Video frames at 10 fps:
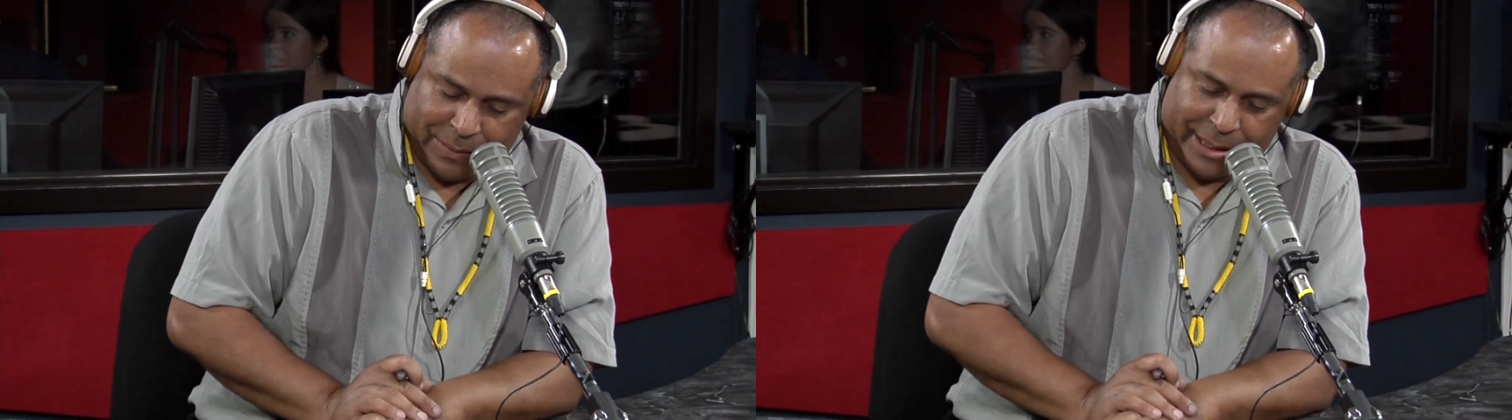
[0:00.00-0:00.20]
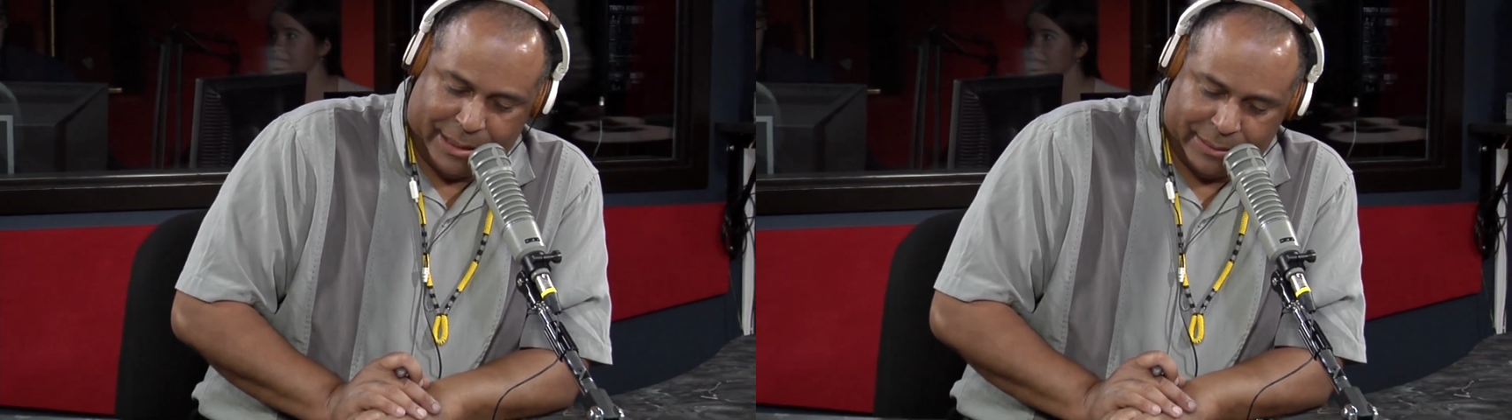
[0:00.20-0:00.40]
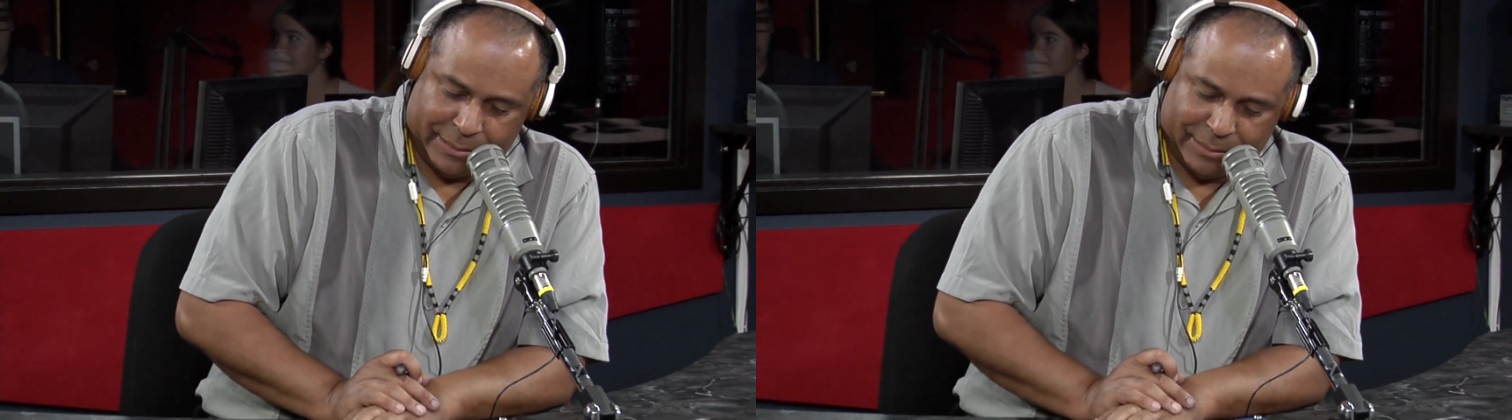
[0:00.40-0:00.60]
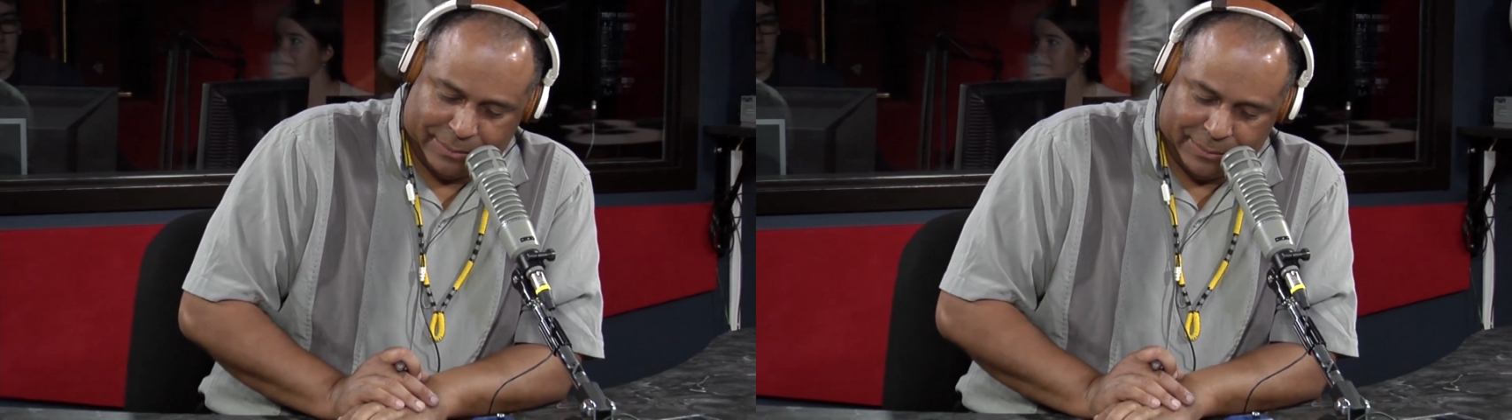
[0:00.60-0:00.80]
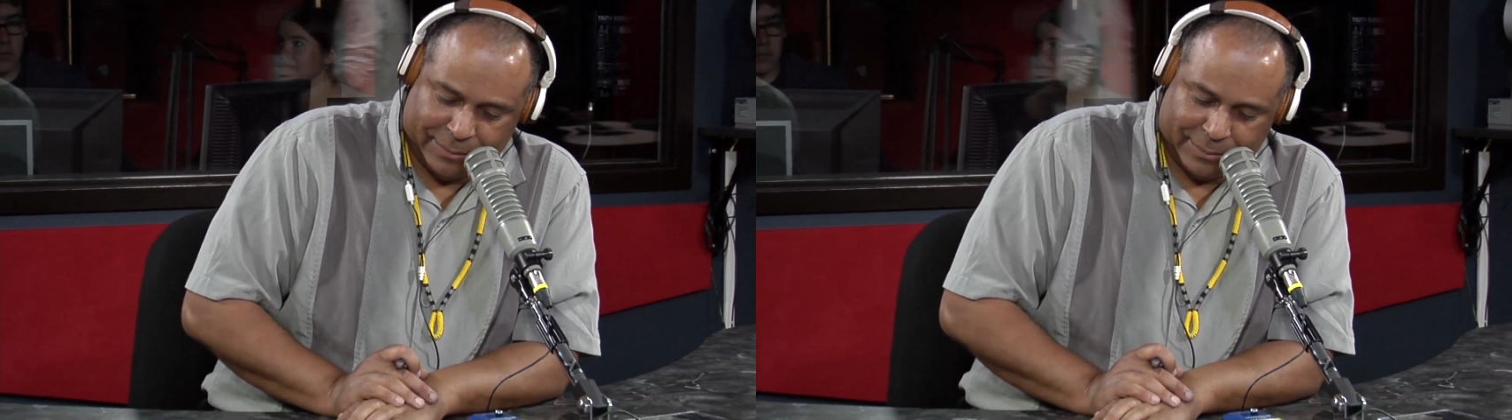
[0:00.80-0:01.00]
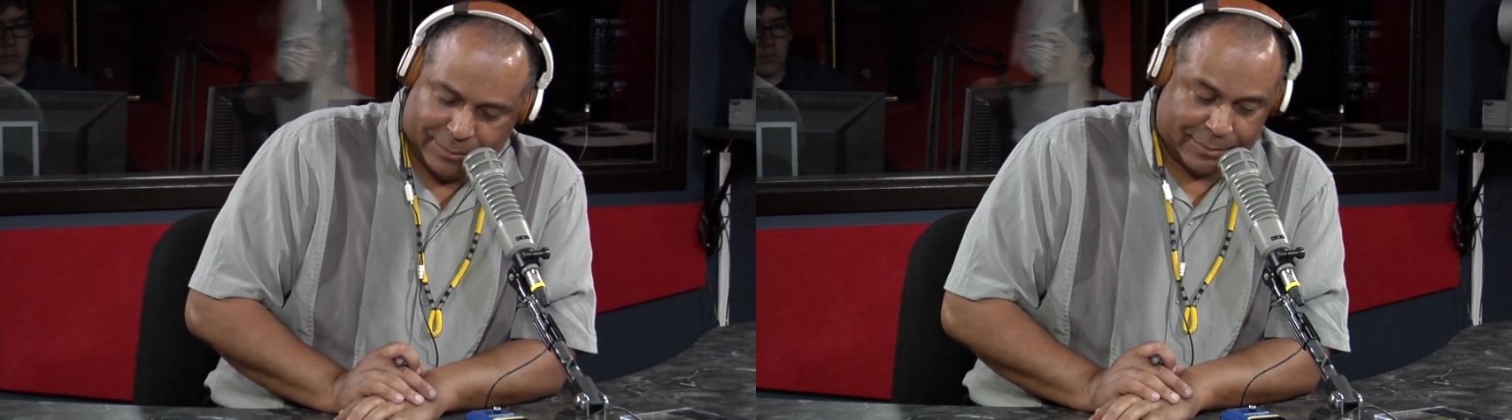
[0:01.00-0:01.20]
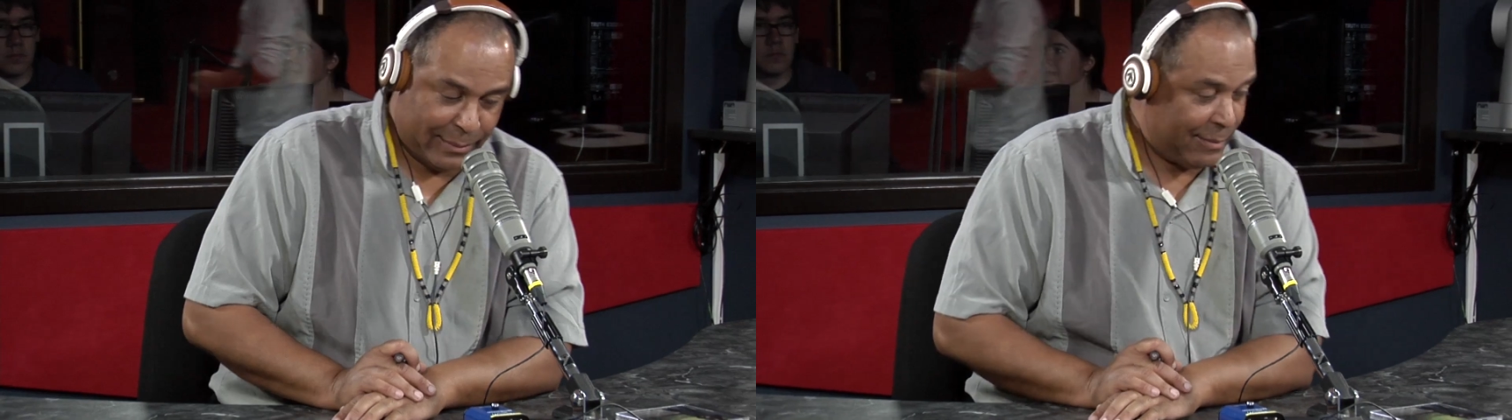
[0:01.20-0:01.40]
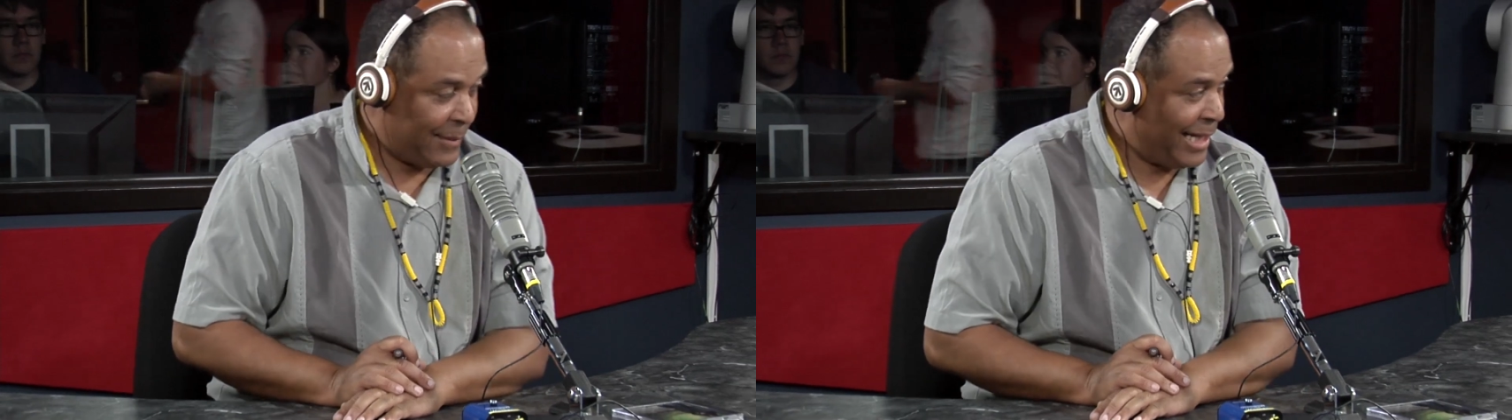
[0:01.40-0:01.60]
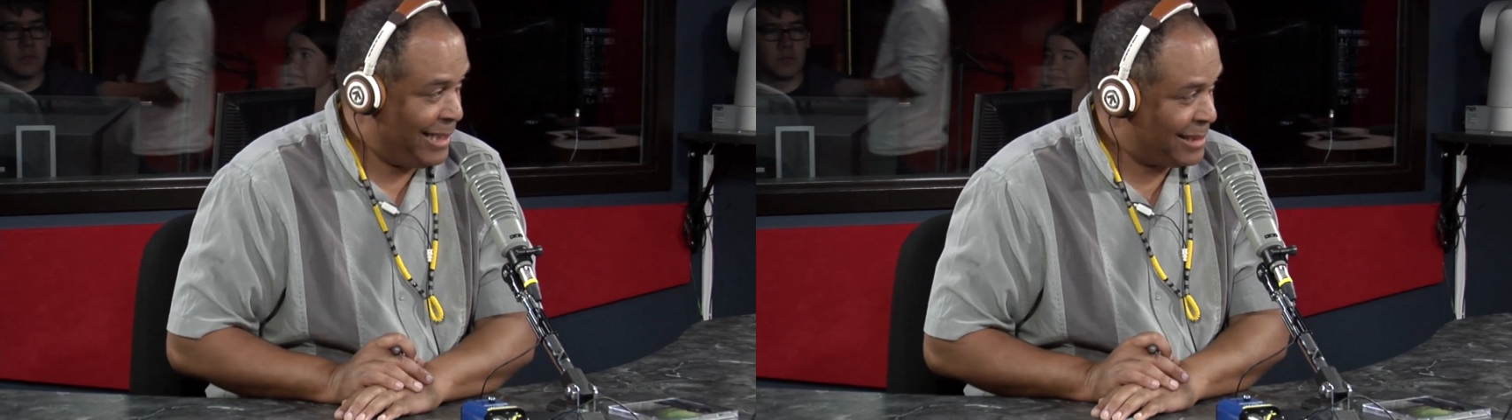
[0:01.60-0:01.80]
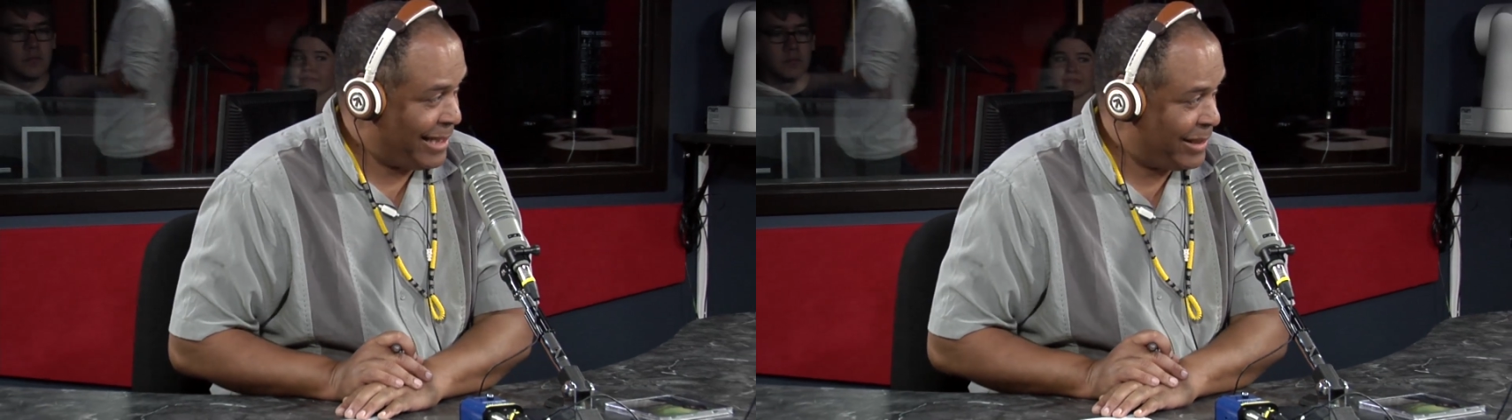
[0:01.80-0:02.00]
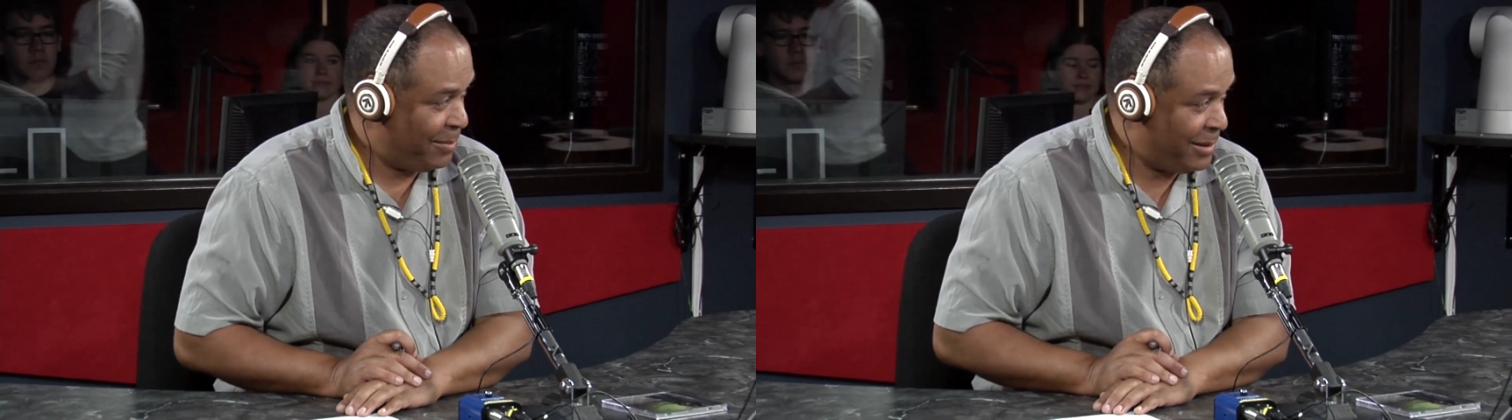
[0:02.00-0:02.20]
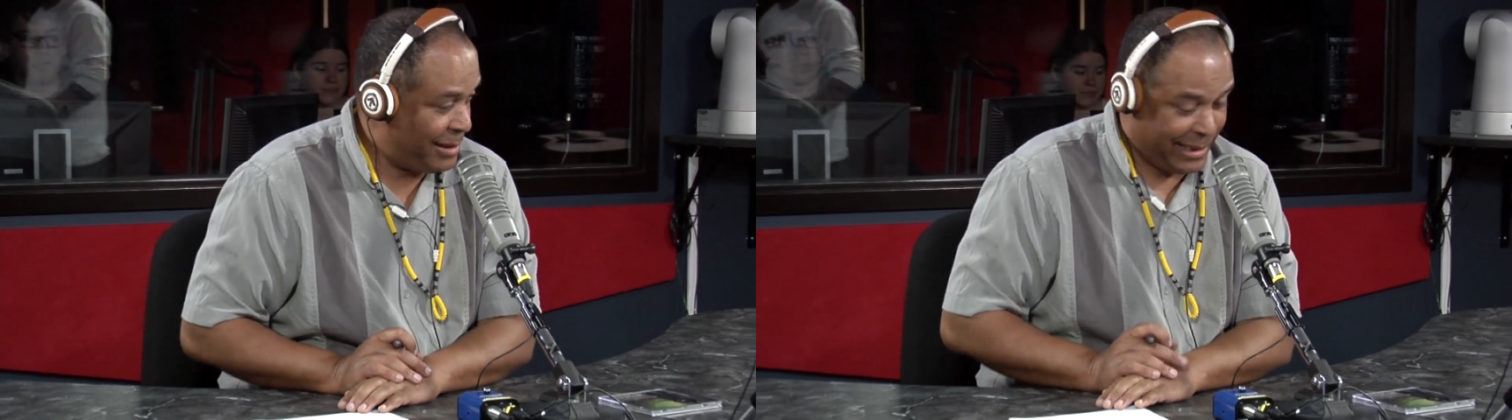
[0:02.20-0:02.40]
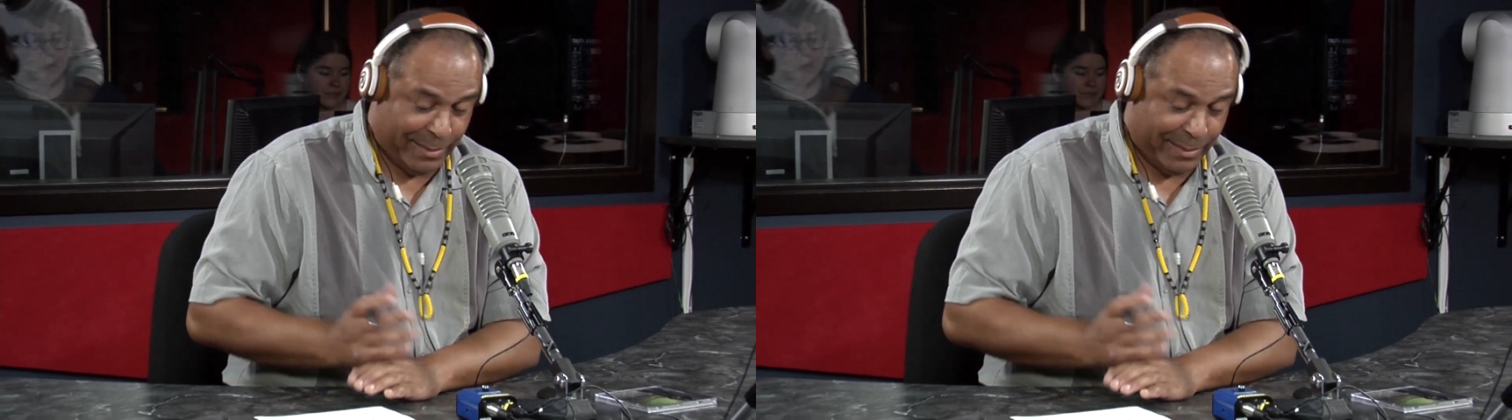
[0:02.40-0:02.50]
well, I just like your music.